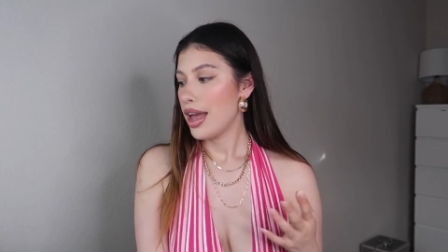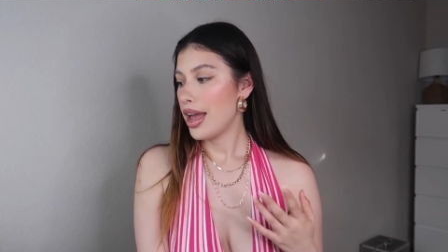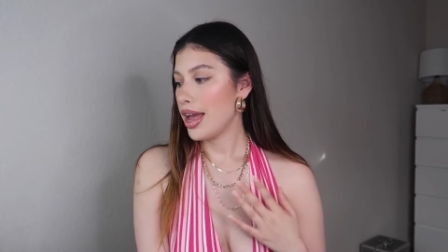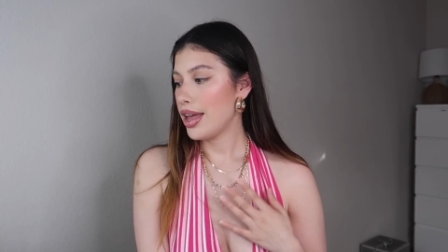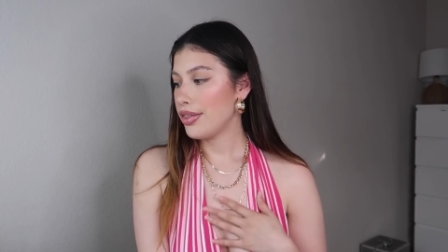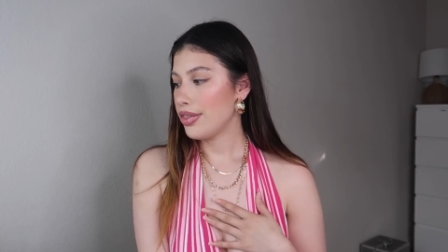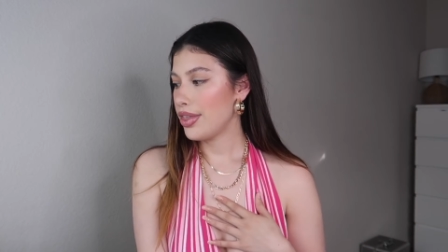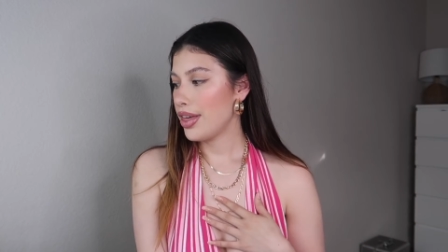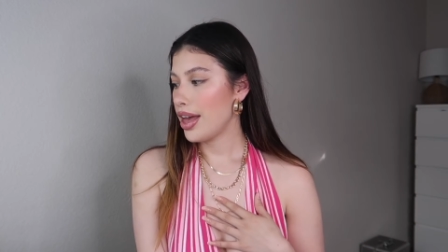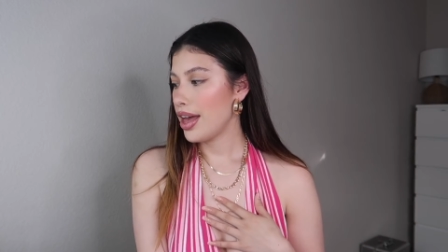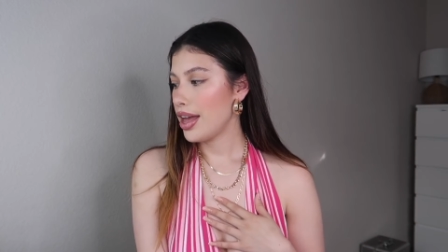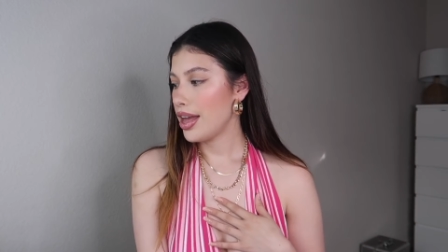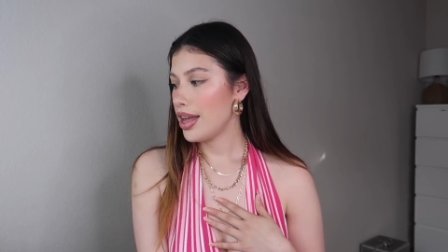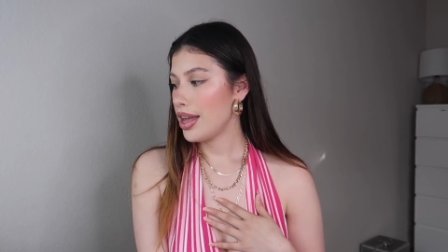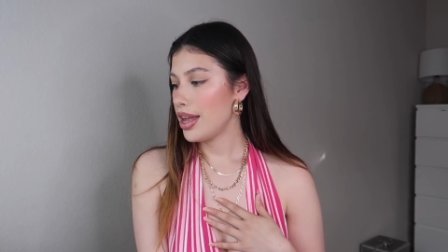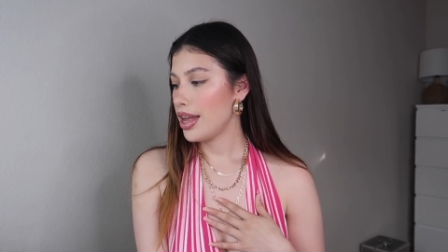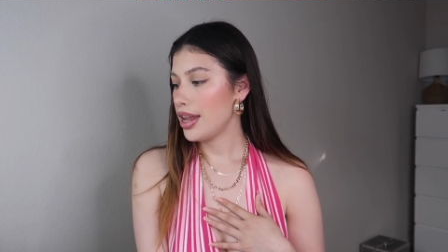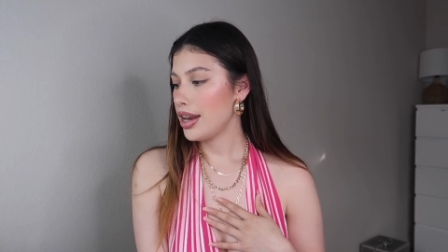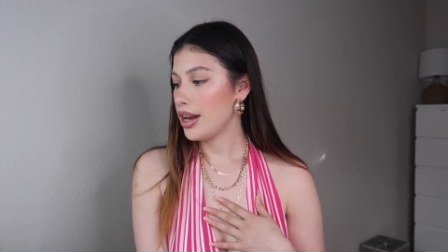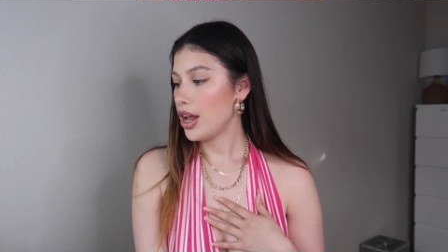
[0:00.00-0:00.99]
And
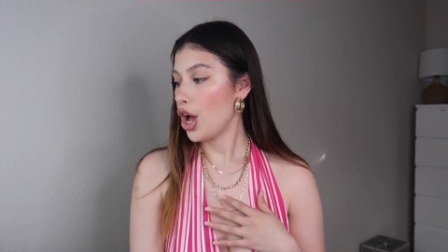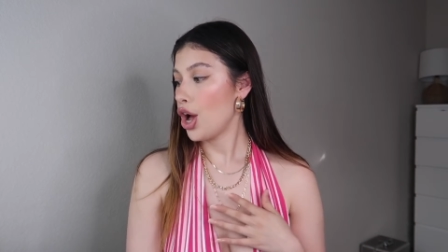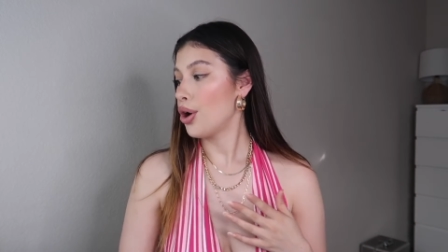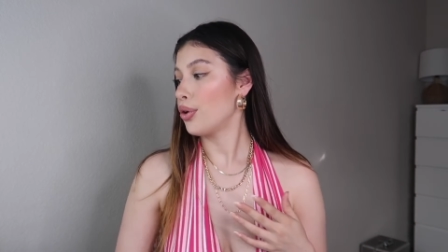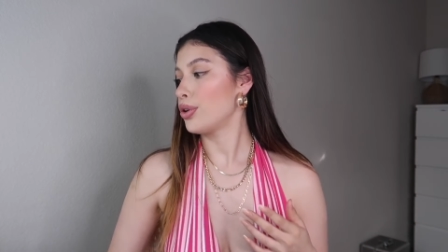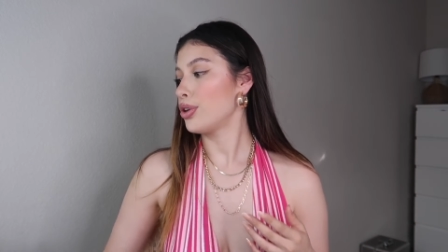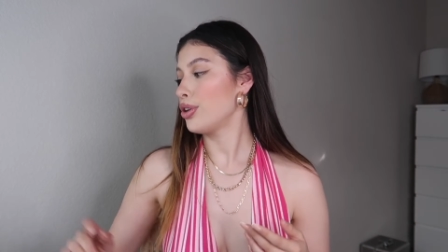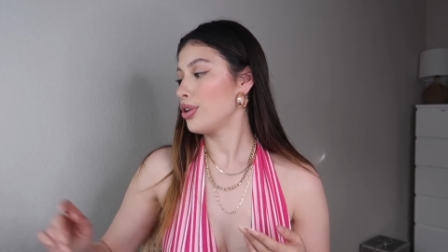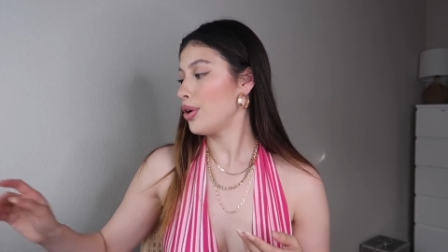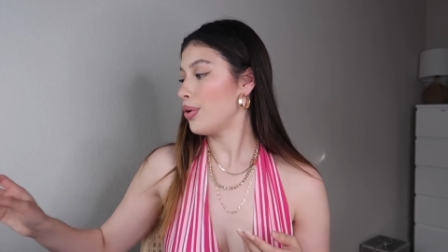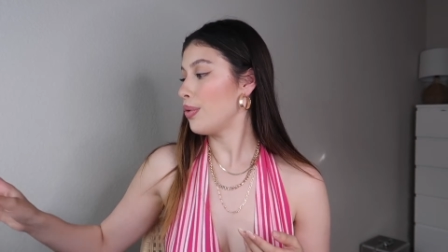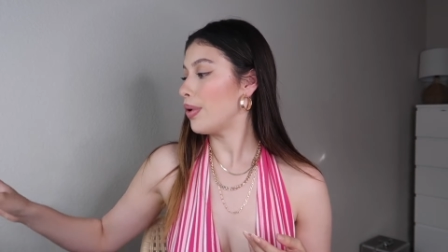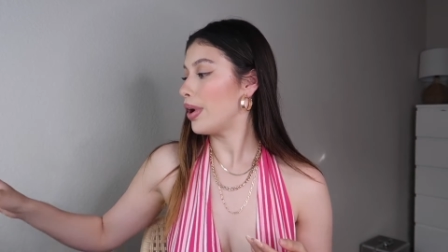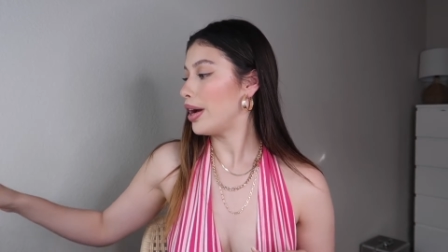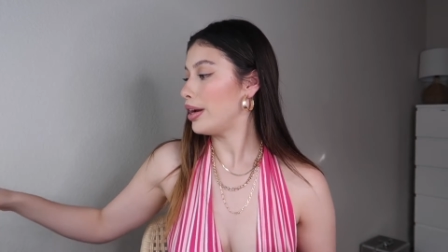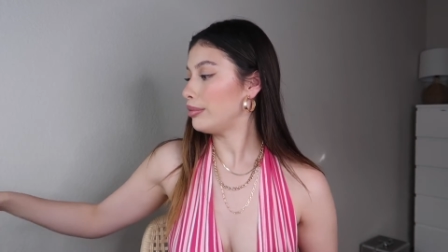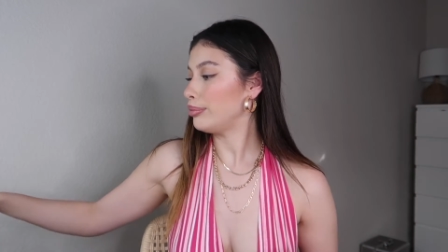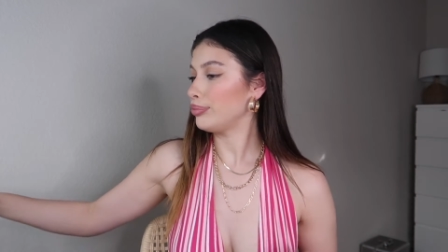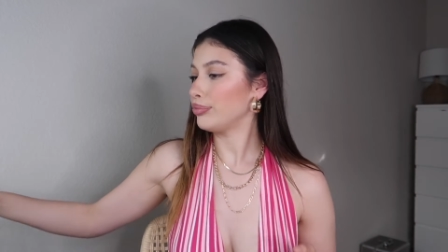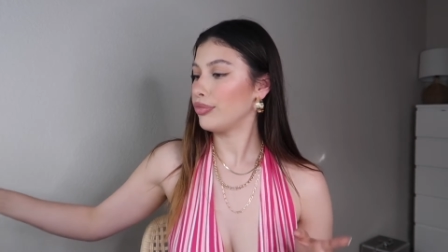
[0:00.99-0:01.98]
then, oh, you know
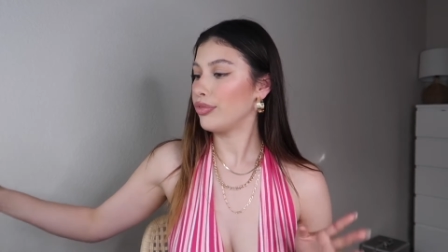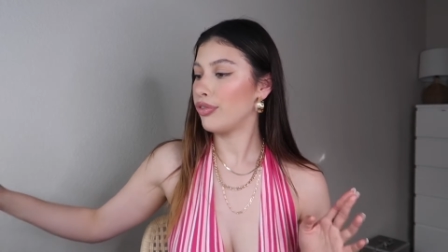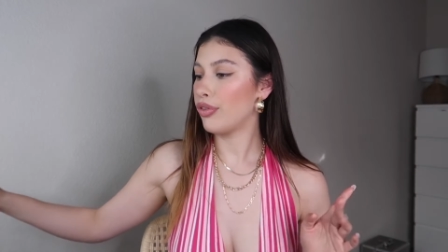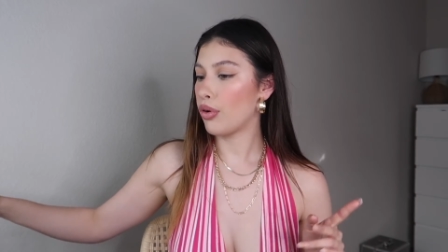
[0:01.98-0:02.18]
what?